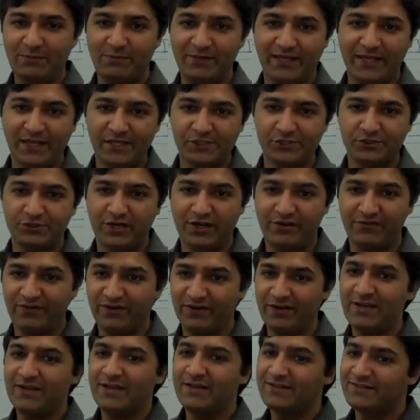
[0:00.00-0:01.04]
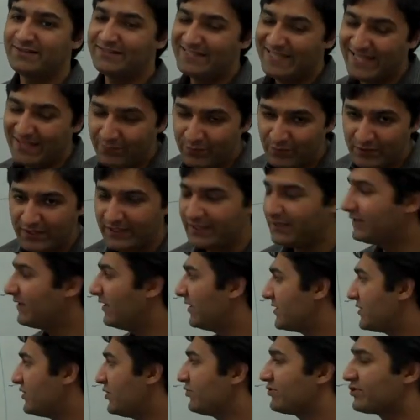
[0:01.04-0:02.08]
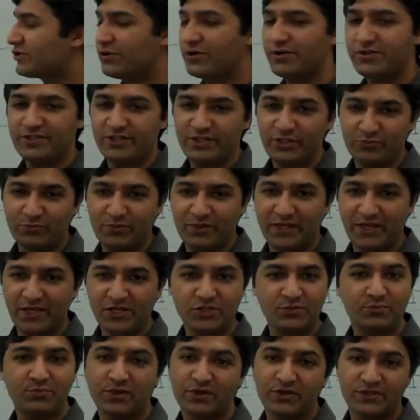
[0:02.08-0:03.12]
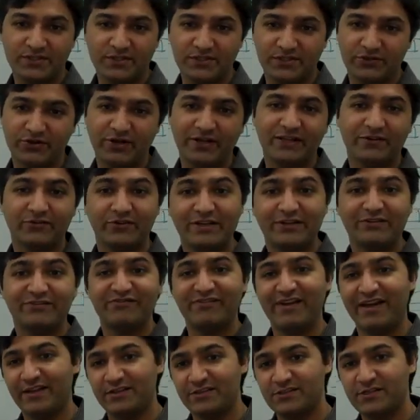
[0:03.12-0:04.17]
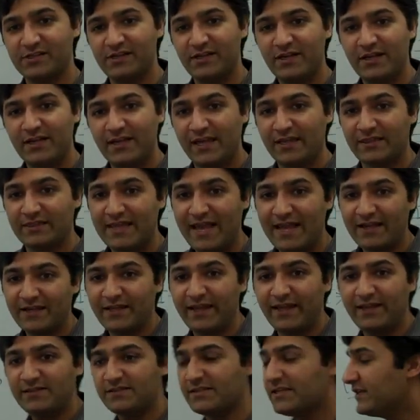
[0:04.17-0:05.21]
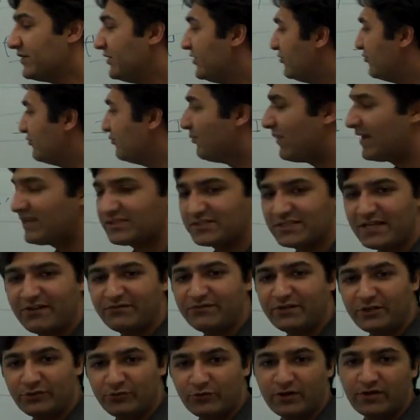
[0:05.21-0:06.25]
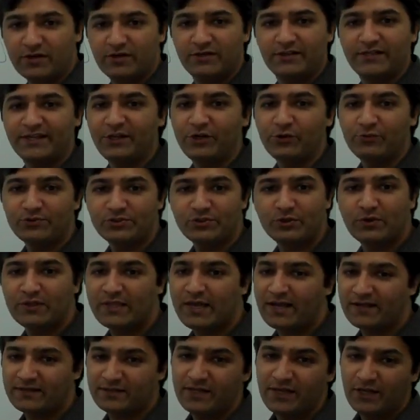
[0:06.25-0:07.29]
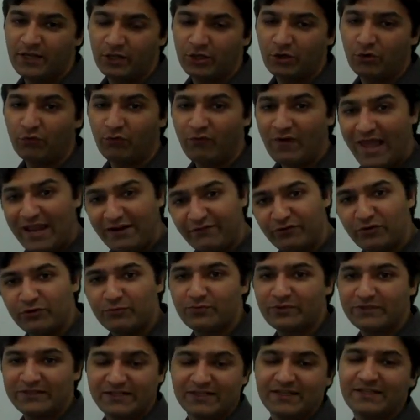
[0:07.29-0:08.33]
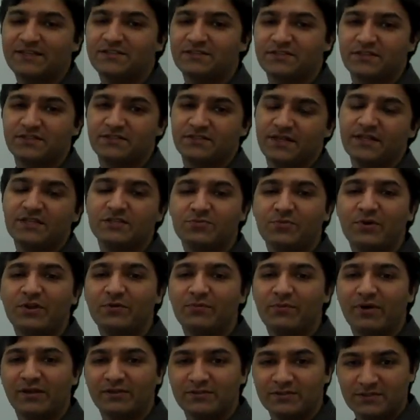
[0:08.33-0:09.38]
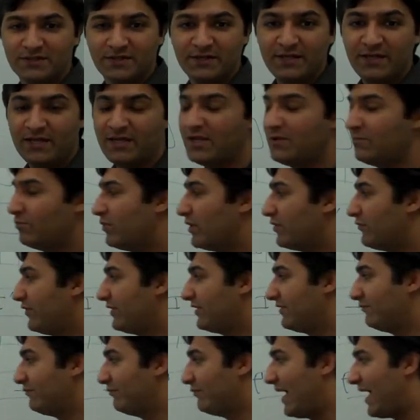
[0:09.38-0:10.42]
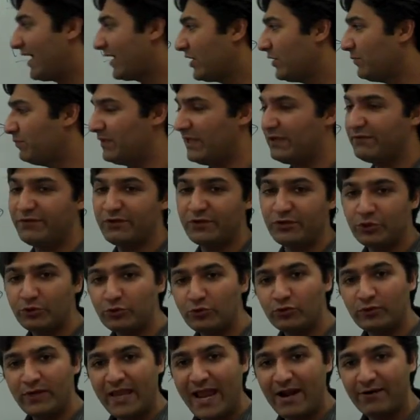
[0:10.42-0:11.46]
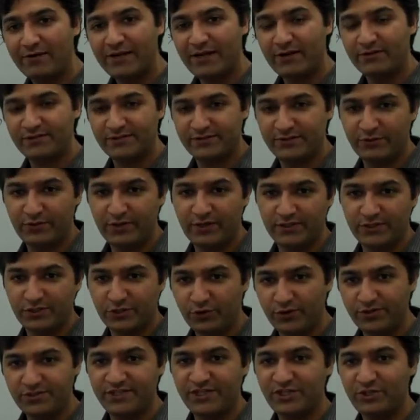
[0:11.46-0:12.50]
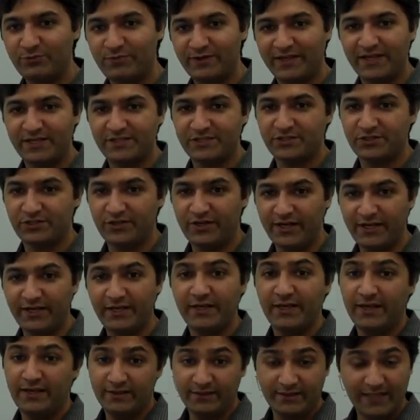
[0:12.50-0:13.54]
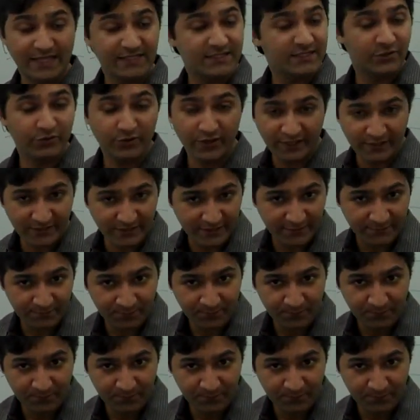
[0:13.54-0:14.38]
replication traffic, typically there is no storage deduplication because it's running really fast. In that case, you must have network dedupe so that your WAN footprint at least it's minimized. But with backup, if you do carry out storage deduplication today, that's great.